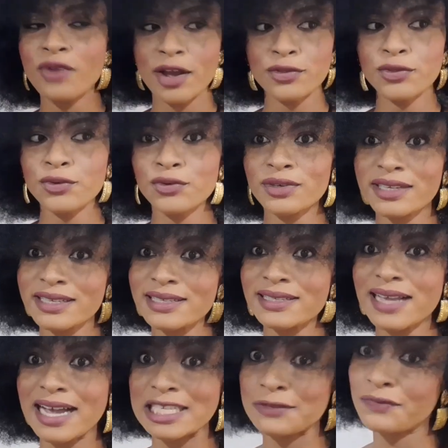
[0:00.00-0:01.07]
run through
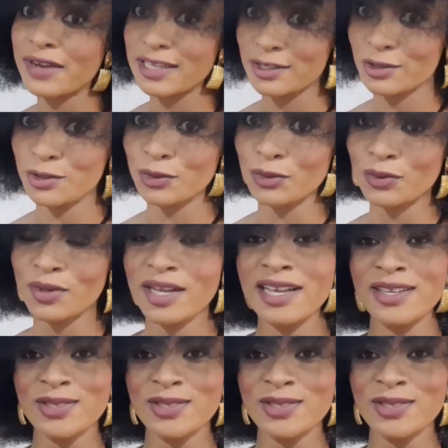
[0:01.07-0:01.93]
this as fast though.